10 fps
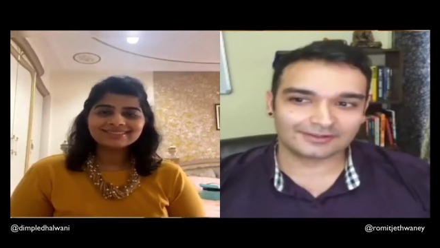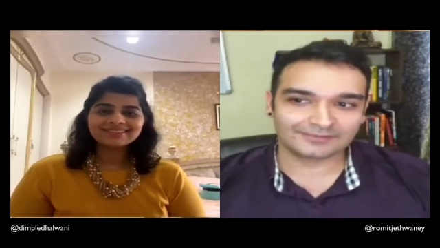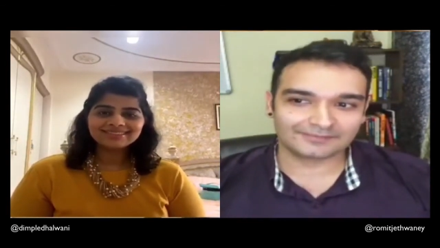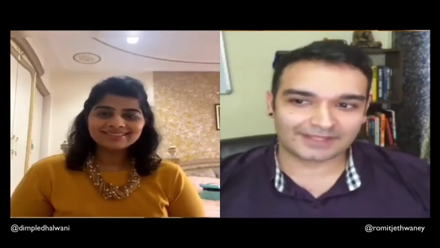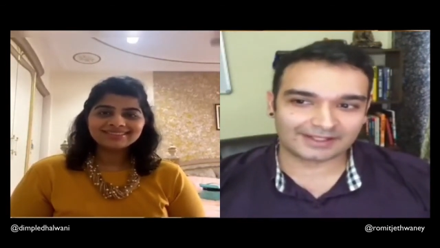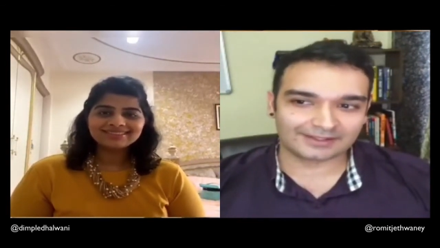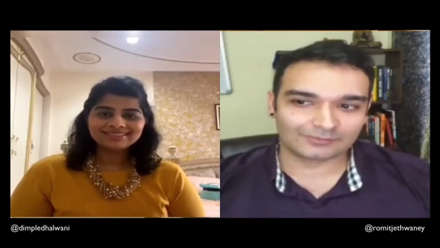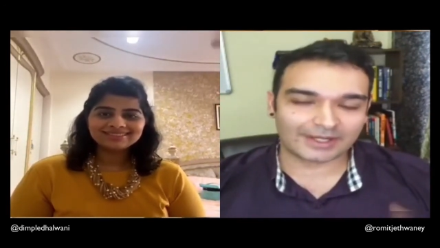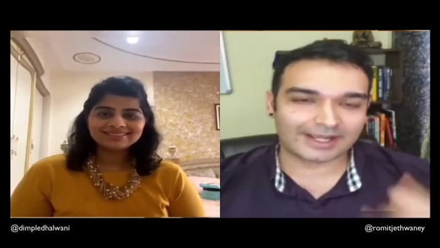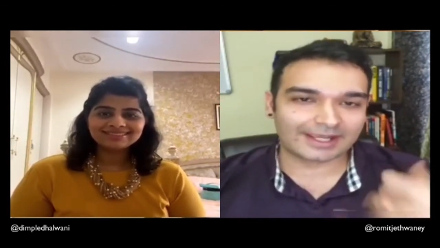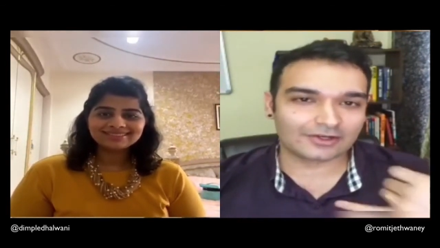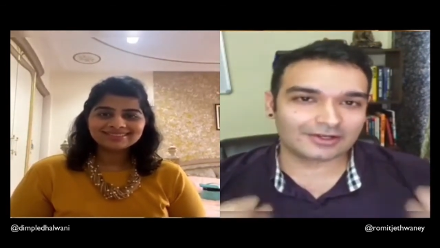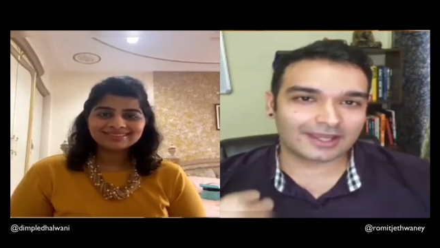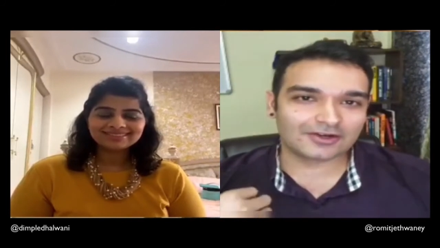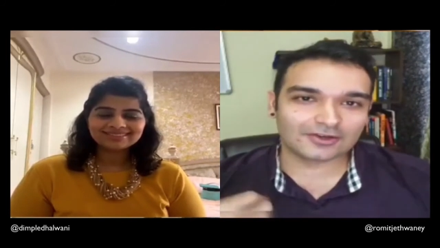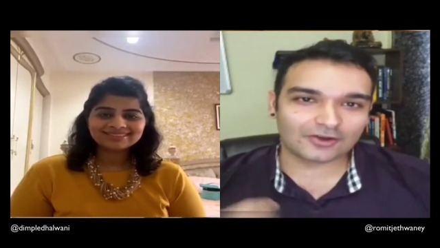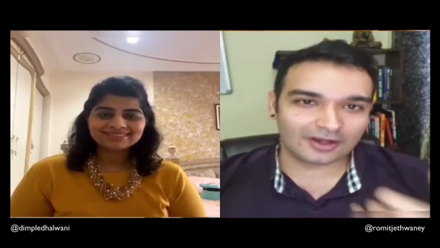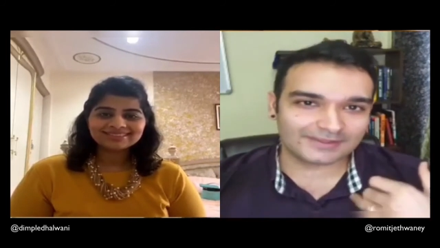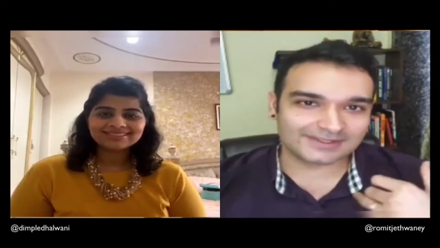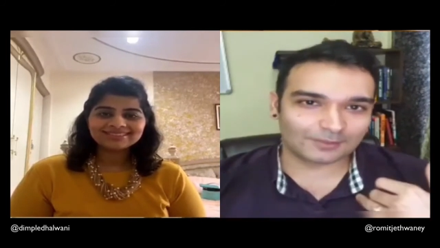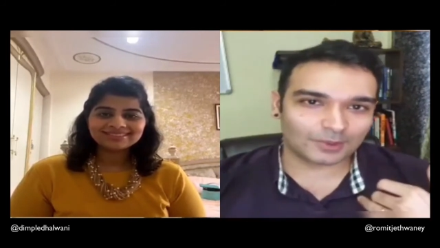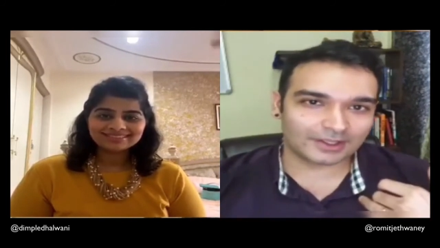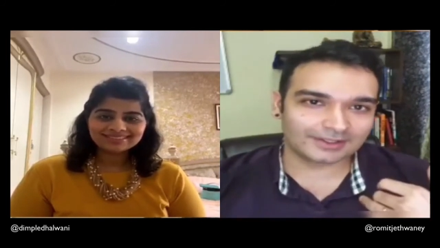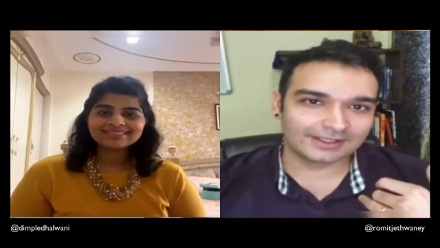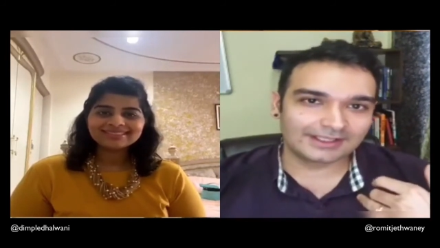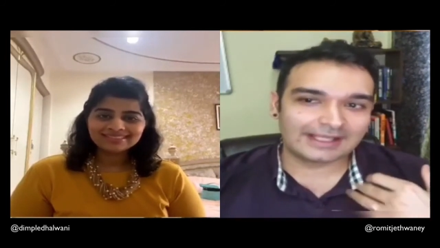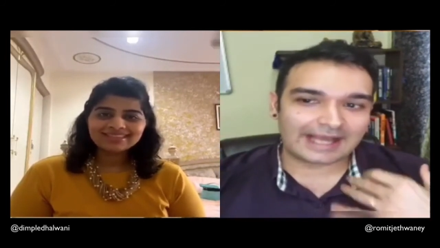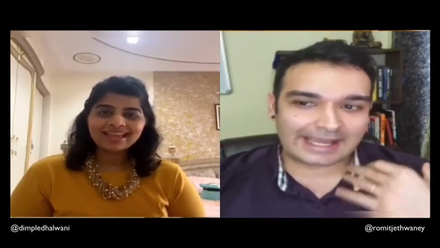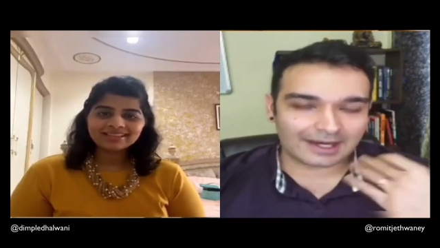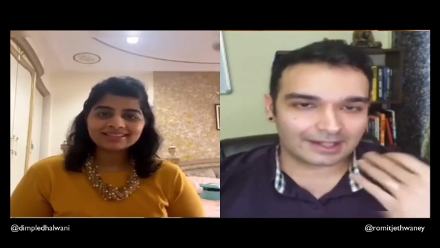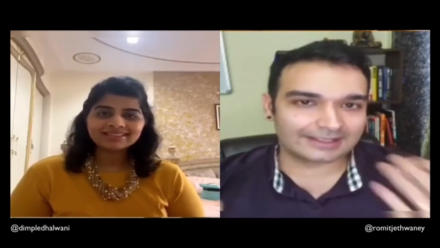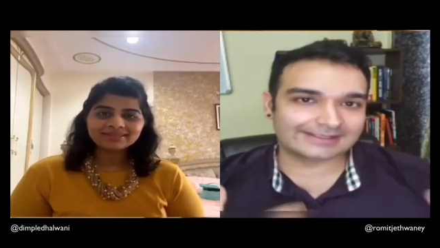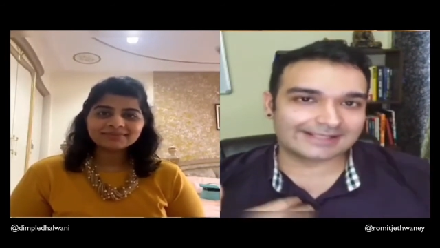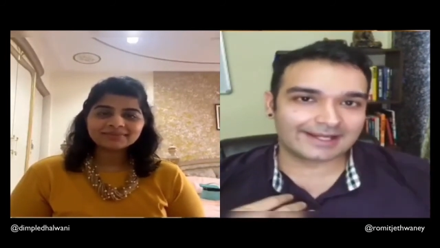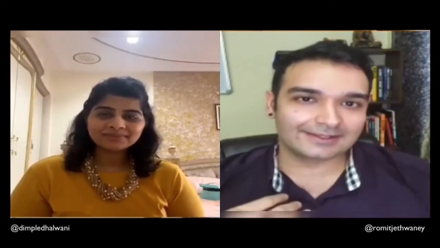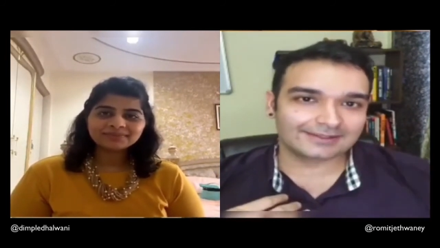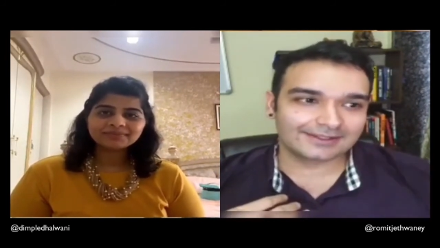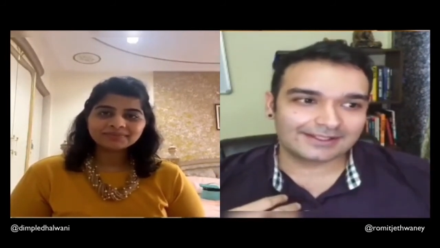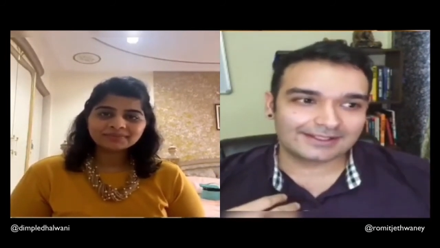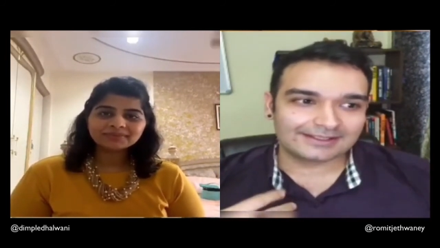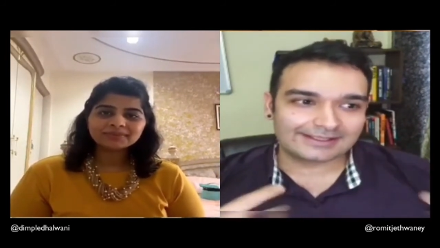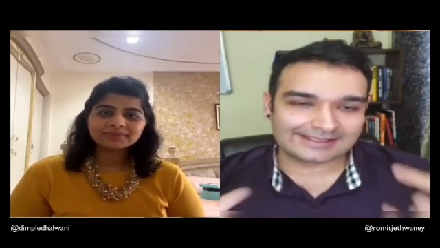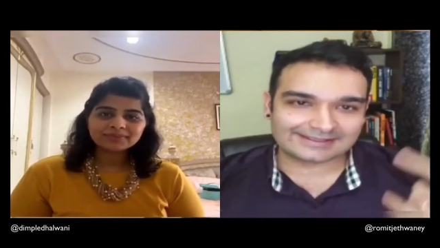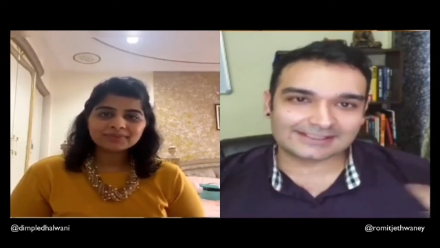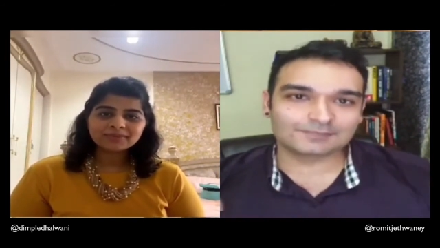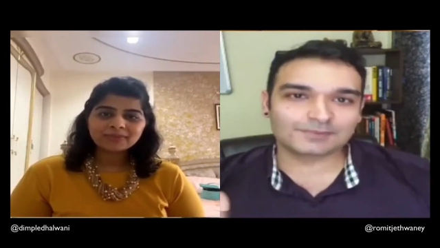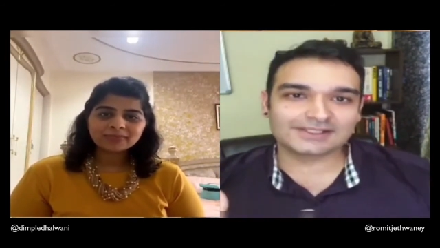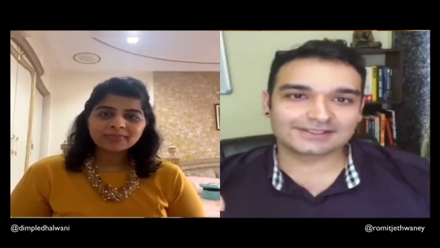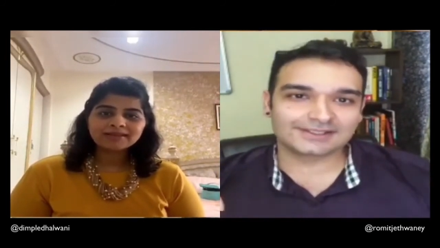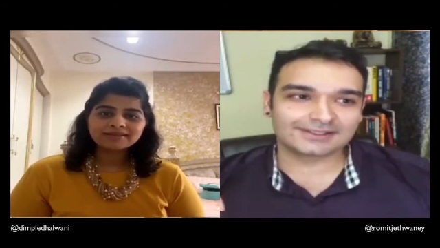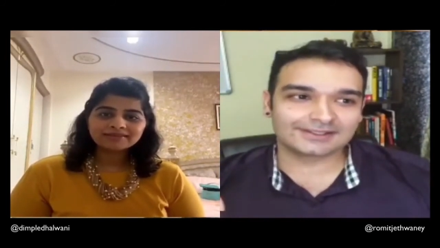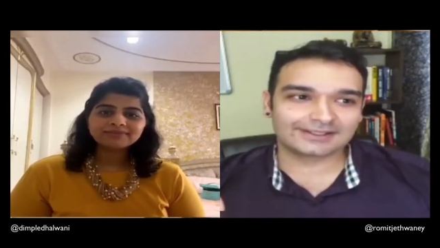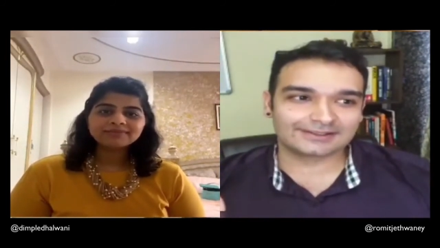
Speaker 1: like when i get on a, get on a call with someone i understand is this person